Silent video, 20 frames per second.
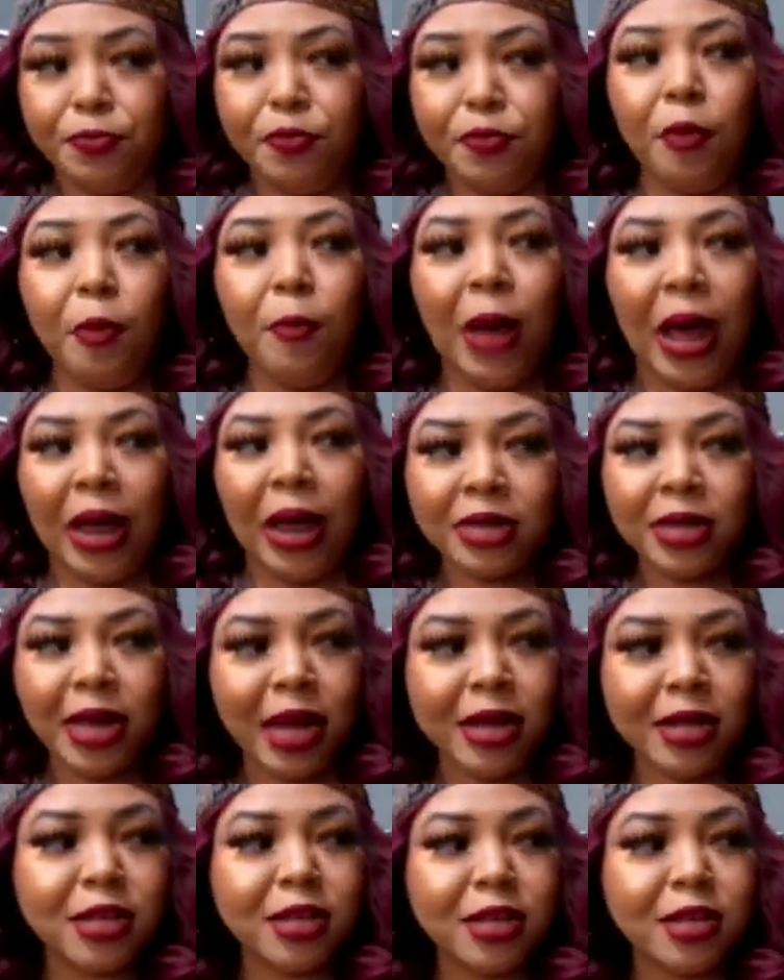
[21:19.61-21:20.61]
by the
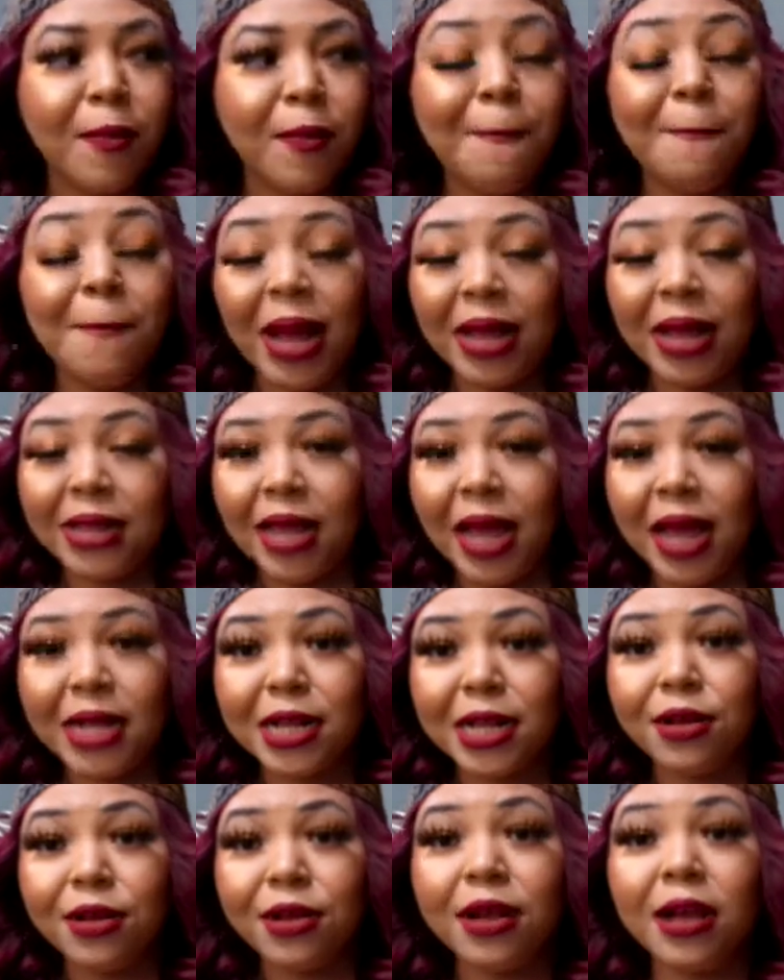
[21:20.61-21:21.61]
doctor. My
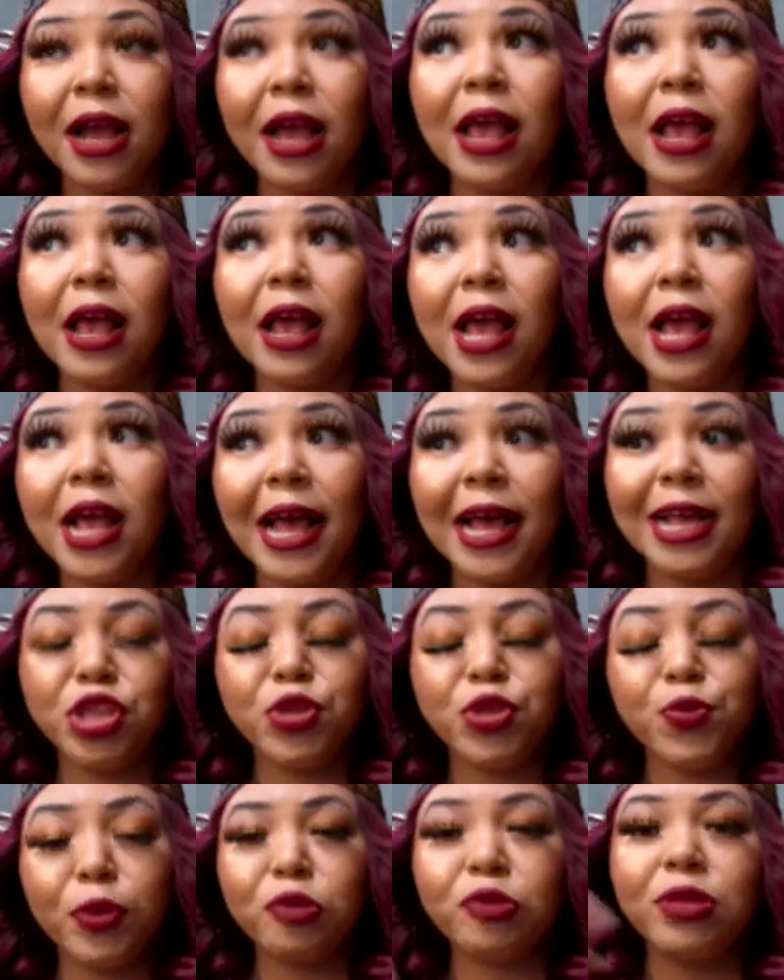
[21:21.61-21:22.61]
doctor has
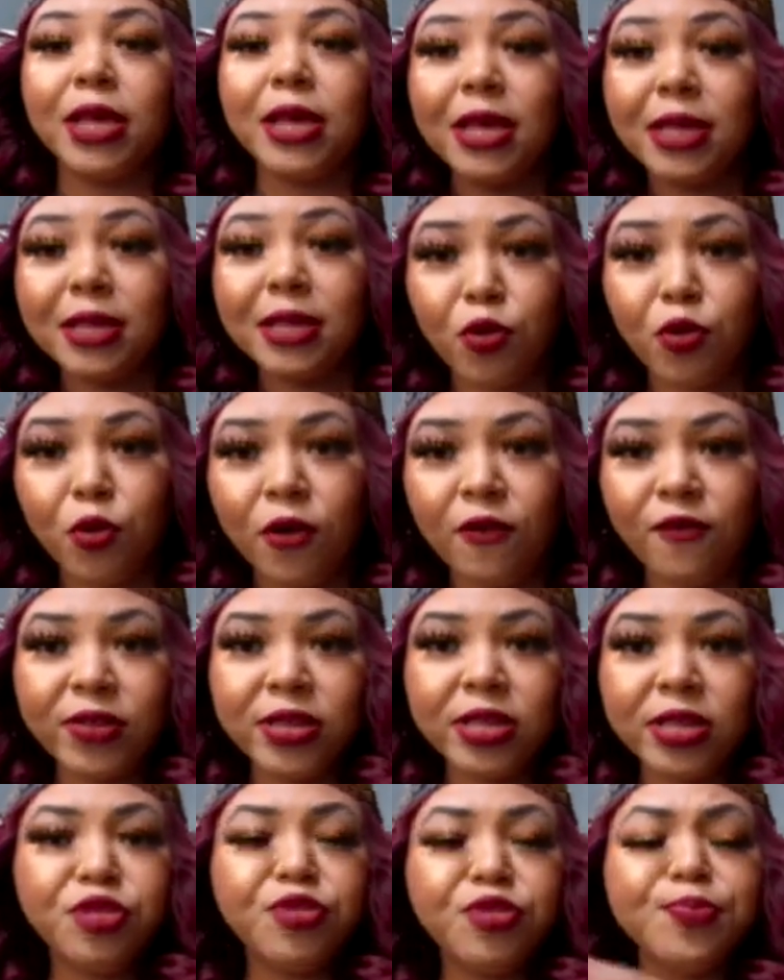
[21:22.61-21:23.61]
spoke to his
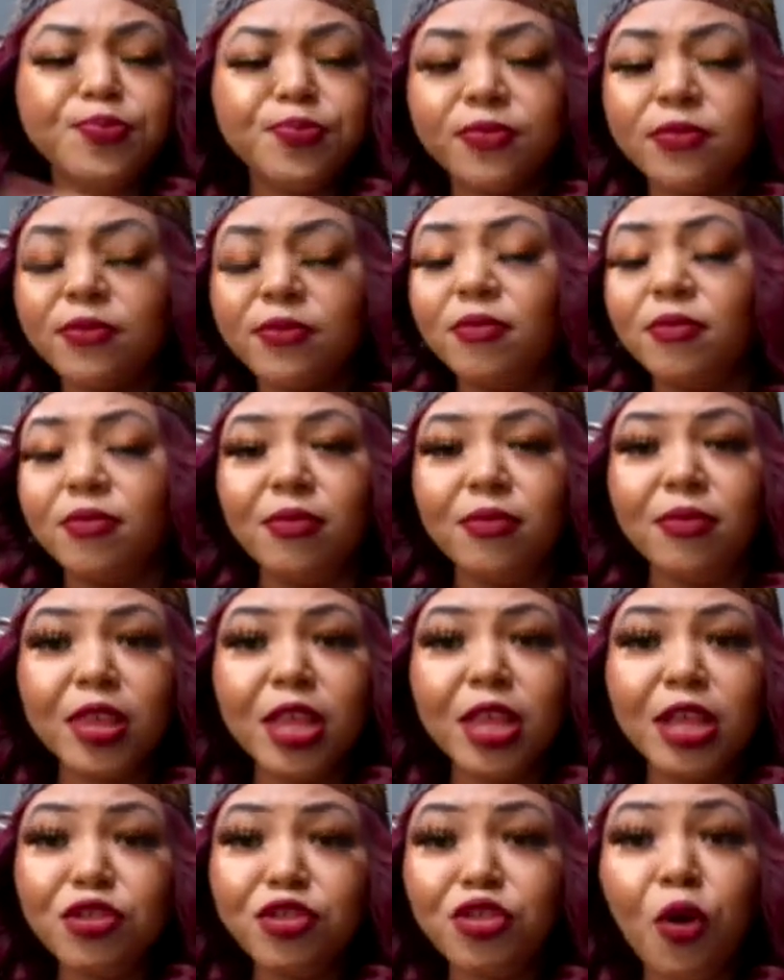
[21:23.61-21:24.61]
office,
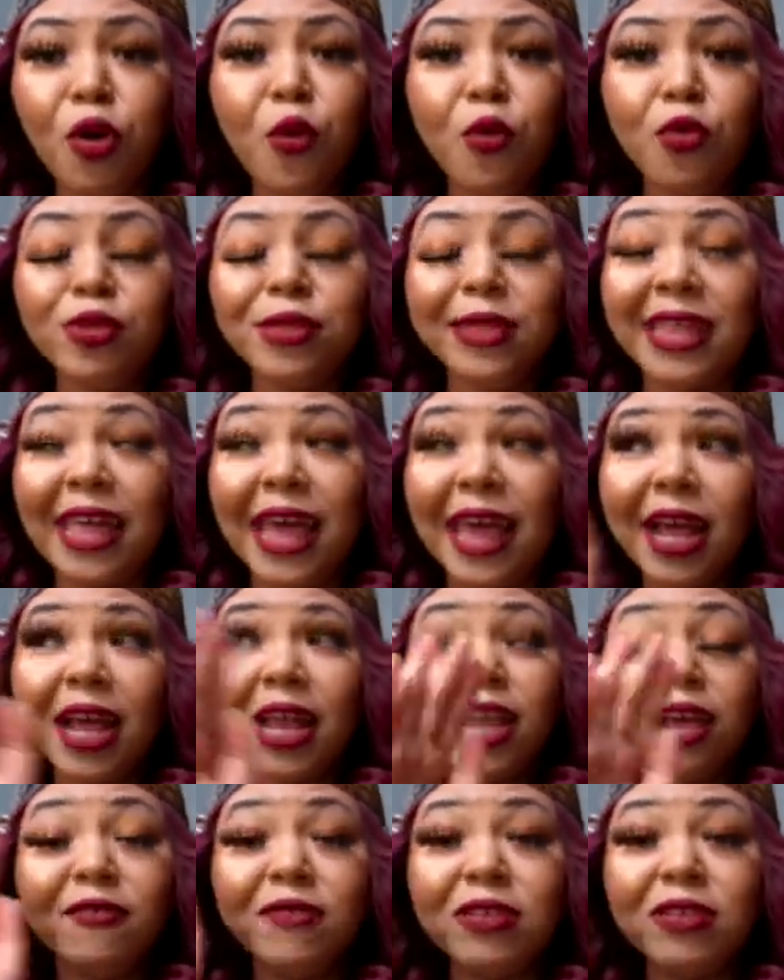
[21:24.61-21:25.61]
so that
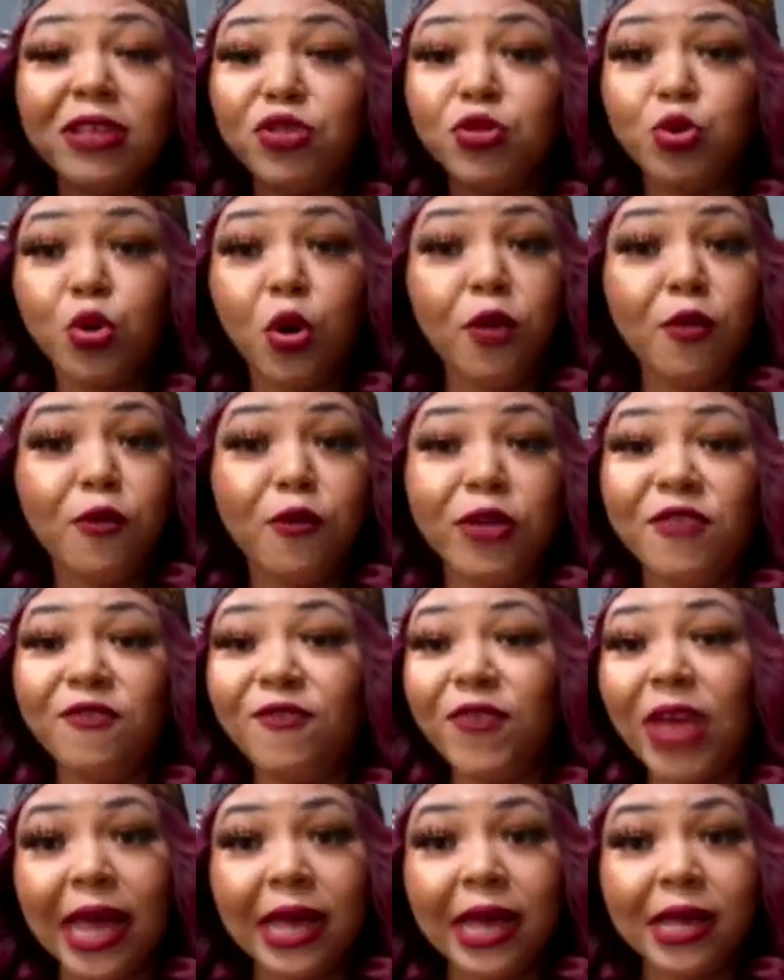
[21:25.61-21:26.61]
clearance is already
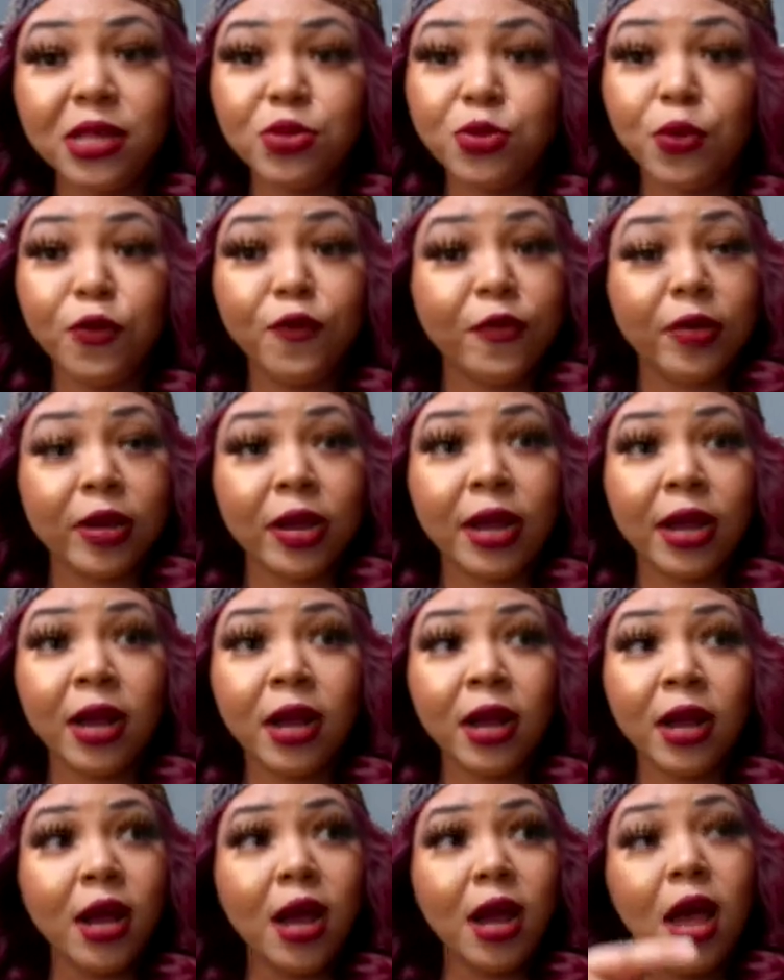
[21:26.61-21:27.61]
faxed over there.
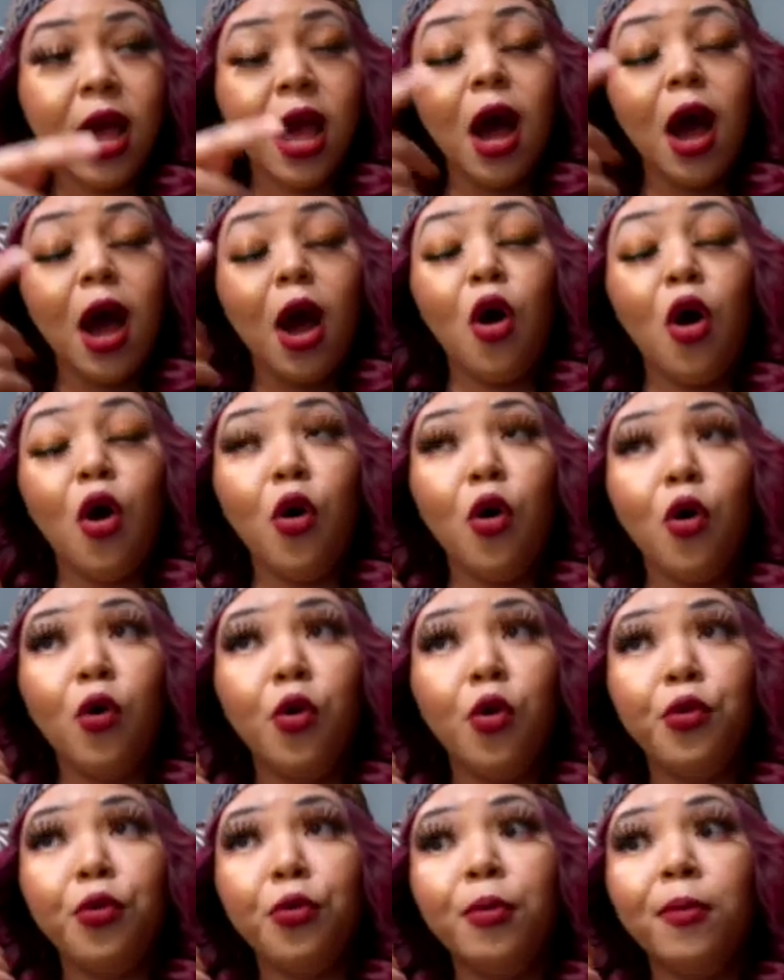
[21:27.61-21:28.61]

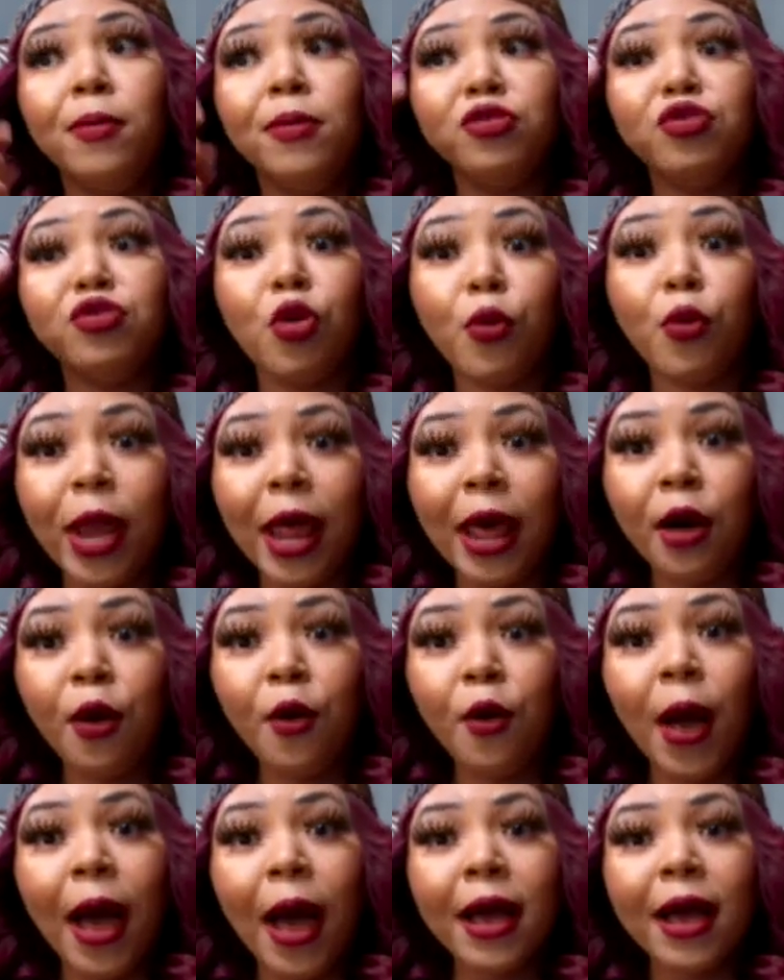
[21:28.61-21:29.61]
So now
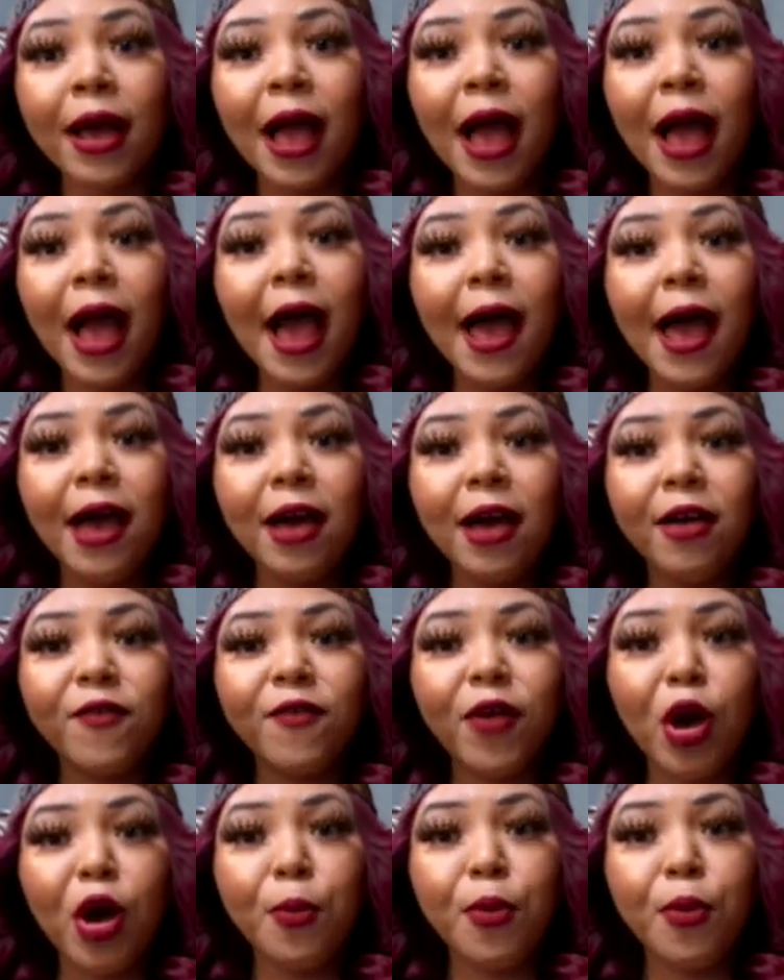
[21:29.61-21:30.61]
I have
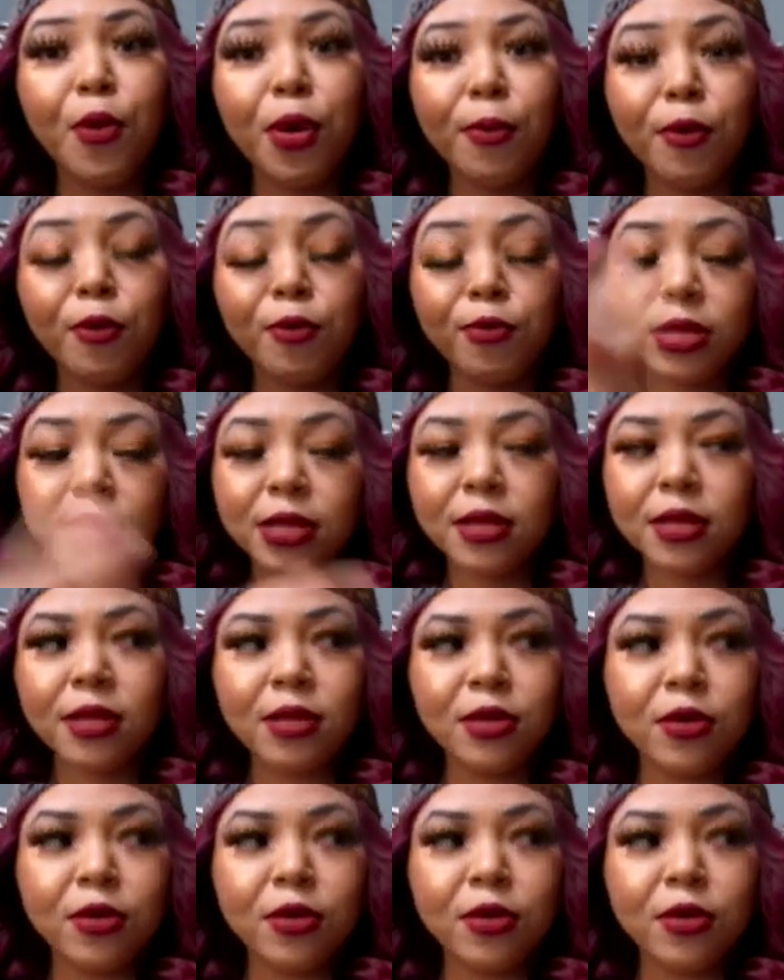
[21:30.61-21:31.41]
an appointment with the